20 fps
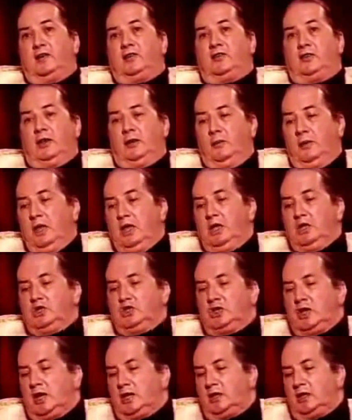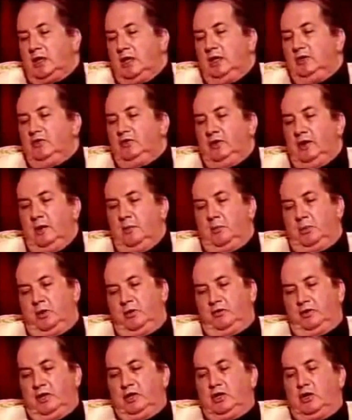and ask them, check these
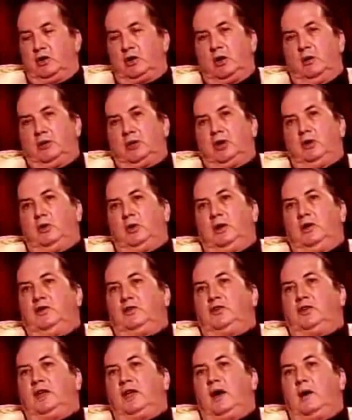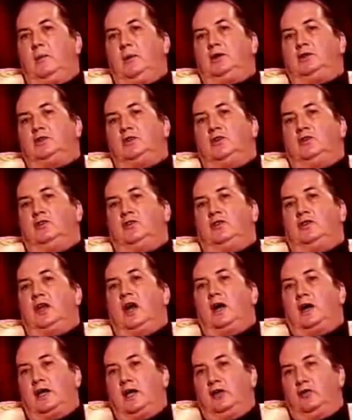numbers in your computer and see how much this
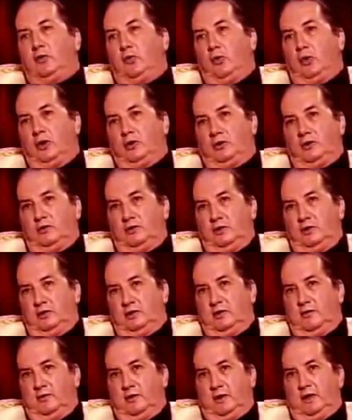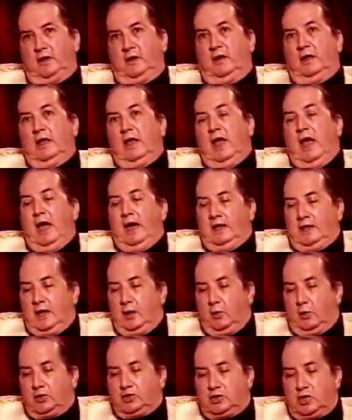stock is worth, the certificate. And
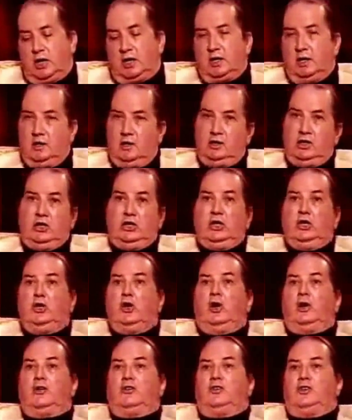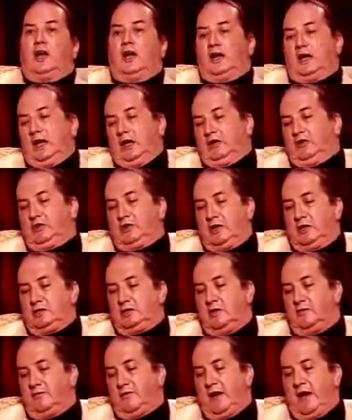they will check it on the New York Stock
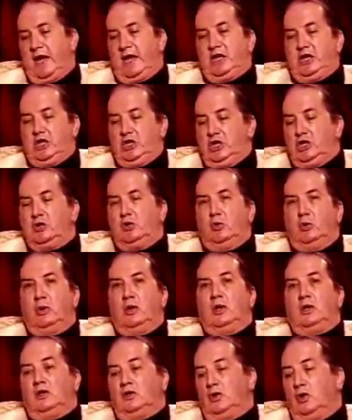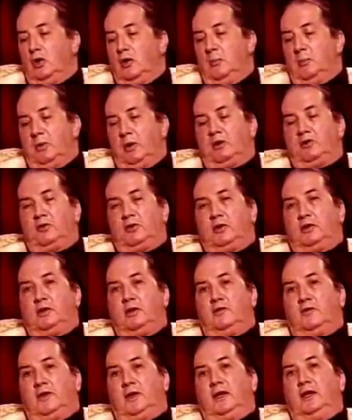Exchange and find your birth
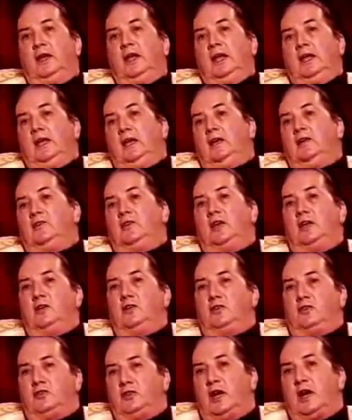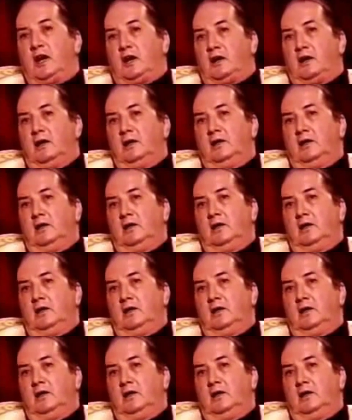certificate is a stock